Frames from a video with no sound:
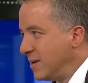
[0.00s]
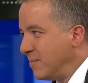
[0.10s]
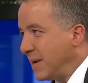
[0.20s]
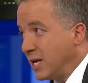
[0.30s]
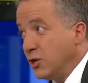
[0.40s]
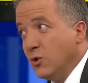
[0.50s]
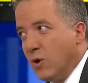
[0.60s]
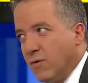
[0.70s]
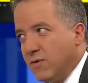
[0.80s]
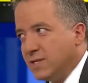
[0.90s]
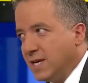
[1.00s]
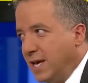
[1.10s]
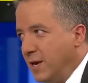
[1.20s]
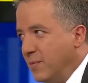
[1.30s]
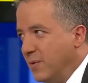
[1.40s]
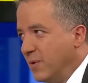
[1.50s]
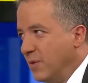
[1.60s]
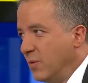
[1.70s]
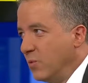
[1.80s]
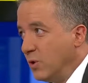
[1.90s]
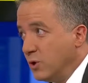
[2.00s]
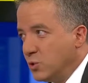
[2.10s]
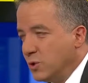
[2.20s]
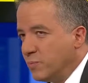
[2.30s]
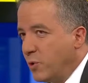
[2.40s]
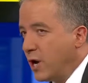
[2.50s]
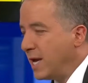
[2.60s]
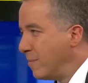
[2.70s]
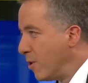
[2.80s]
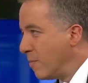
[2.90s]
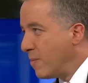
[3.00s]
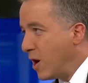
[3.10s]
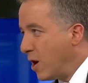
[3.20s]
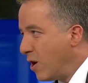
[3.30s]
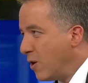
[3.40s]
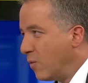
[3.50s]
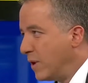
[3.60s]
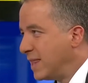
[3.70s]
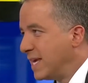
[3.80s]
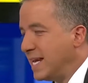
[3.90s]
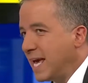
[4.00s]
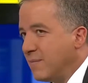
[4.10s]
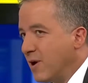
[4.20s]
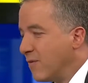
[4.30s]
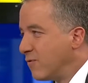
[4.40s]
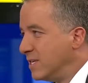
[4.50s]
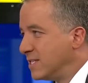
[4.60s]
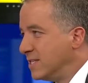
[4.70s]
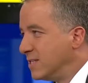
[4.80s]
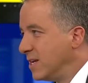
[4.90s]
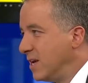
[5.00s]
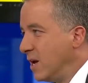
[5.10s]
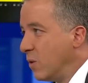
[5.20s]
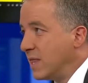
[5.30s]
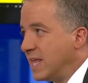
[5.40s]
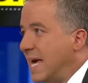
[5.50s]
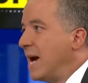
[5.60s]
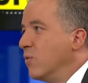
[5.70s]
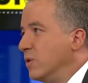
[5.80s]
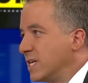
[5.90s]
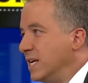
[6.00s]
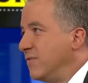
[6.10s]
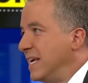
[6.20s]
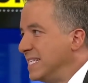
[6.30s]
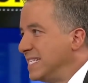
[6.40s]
make a new offer to him, which would put him on par with Neymar, for instance, whether that would convince